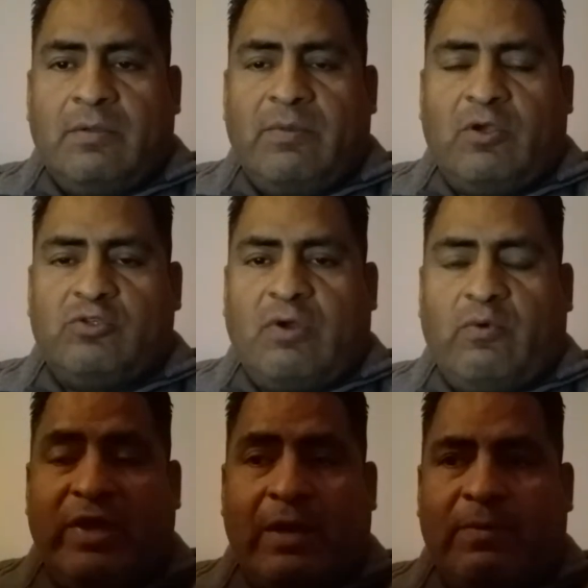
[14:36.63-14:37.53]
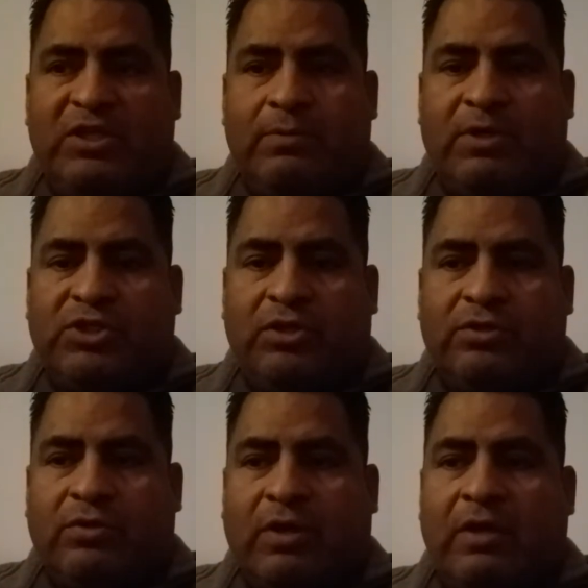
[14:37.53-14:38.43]
because we are preaching
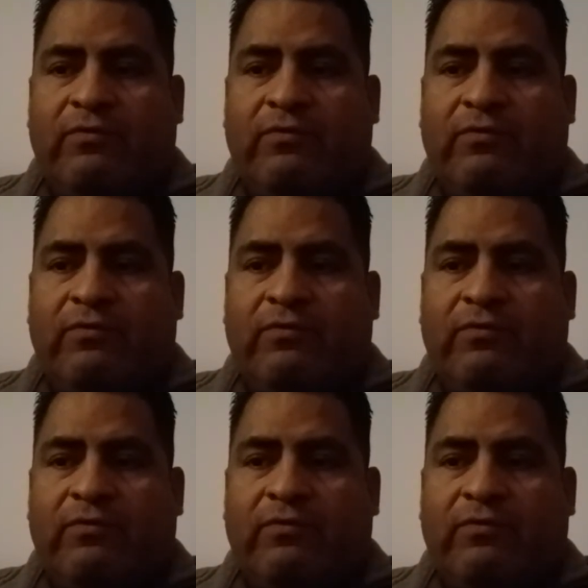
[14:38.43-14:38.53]
machines, okay?